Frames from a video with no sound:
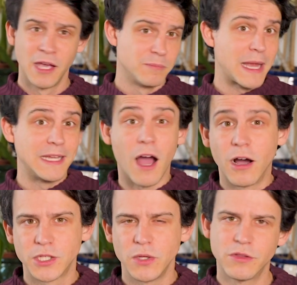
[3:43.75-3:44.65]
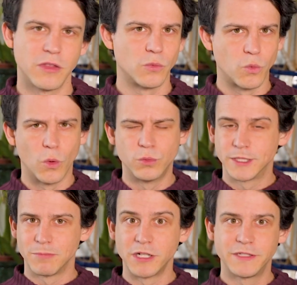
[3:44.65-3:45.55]
Many argue that the war
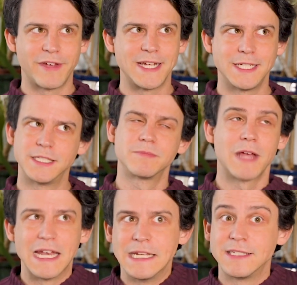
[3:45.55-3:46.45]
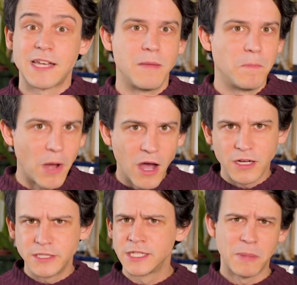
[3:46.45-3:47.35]
was motivated, at least in
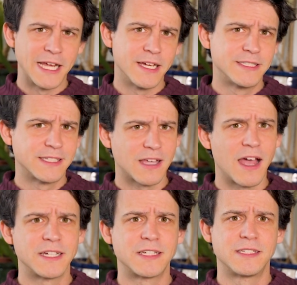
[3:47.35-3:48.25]
part, by a desire to